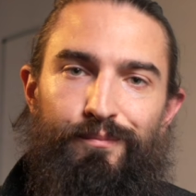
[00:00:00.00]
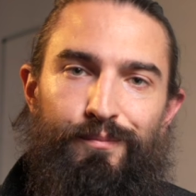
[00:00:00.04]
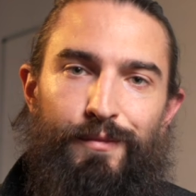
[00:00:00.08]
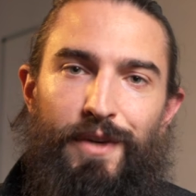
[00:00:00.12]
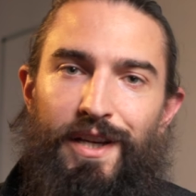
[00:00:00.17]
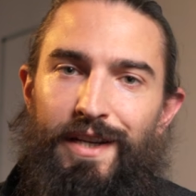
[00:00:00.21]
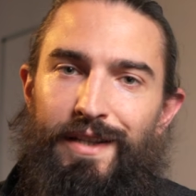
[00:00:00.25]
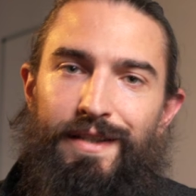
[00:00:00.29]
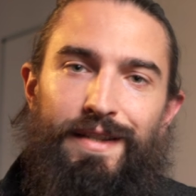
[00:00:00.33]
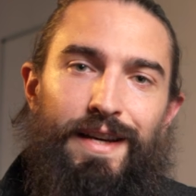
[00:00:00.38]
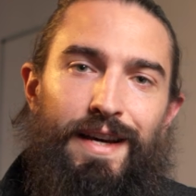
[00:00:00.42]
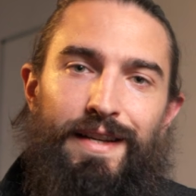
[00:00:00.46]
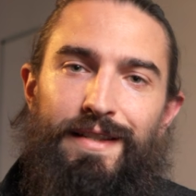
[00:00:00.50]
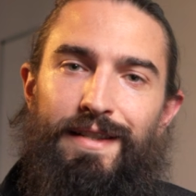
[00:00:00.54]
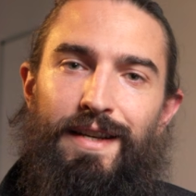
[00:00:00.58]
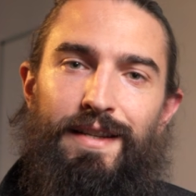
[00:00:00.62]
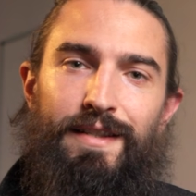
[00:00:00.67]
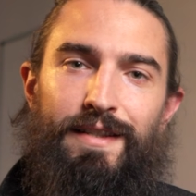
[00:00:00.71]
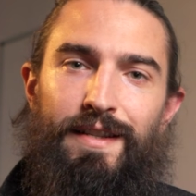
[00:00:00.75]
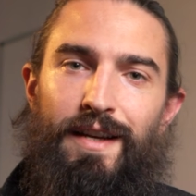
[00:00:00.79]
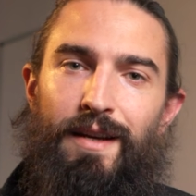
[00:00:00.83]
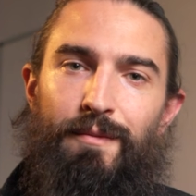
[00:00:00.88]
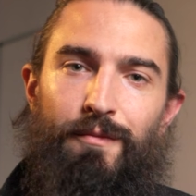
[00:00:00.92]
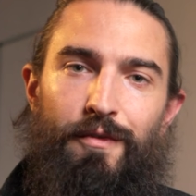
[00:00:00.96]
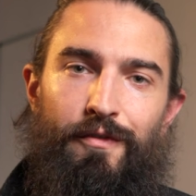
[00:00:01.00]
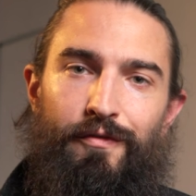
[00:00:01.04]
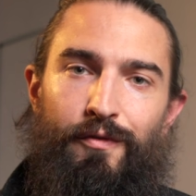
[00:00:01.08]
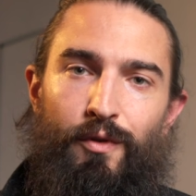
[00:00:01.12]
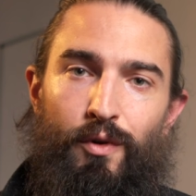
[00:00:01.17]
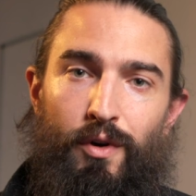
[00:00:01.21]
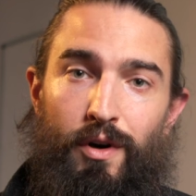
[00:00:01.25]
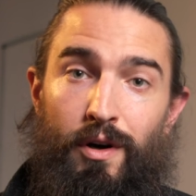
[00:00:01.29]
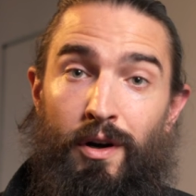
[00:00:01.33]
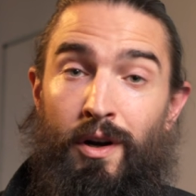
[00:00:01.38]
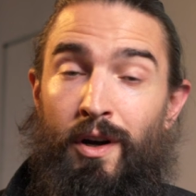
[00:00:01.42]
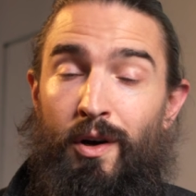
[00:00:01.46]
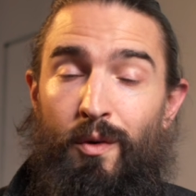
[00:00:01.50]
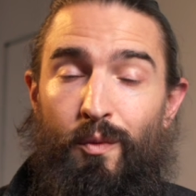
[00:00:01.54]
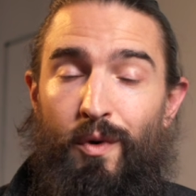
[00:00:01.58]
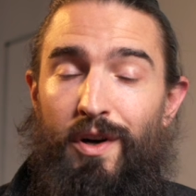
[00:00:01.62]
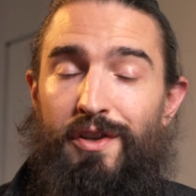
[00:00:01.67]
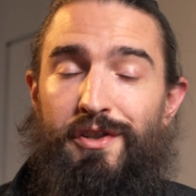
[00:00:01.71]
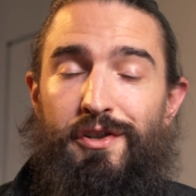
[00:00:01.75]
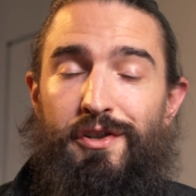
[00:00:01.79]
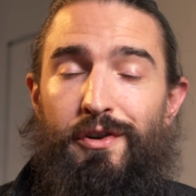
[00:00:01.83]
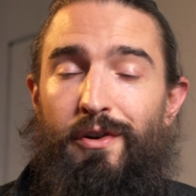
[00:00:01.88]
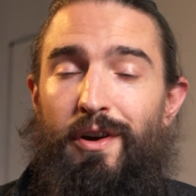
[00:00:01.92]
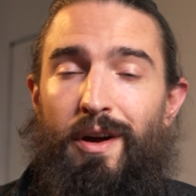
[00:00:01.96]
Because as I said before,
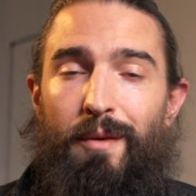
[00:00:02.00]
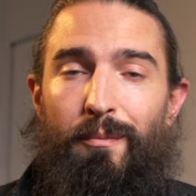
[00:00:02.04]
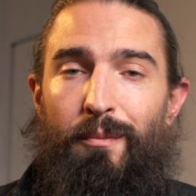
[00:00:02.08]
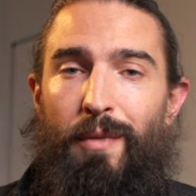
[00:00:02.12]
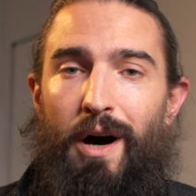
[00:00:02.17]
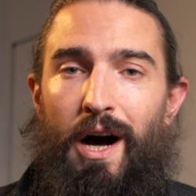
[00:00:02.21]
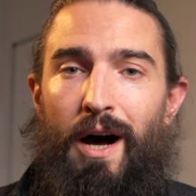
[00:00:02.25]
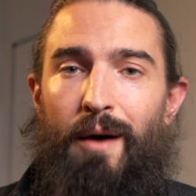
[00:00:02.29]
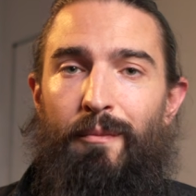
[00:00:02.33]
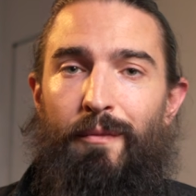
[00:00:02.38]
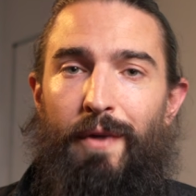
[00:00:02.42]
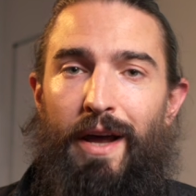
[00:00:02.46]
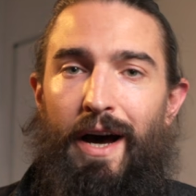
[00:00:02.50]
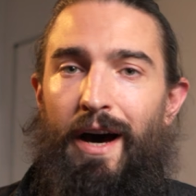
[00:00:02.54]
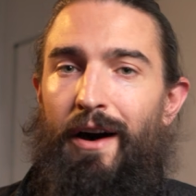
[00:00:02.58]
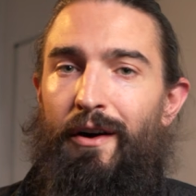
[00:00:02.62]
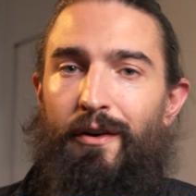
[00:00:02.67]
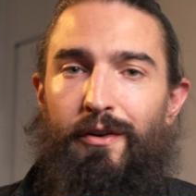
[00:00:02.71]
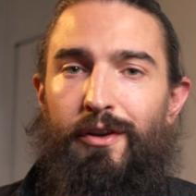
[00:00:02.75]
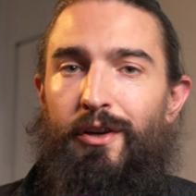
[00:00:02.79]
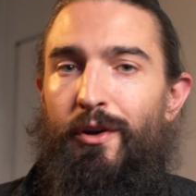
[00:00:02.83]
once you're at bombed out,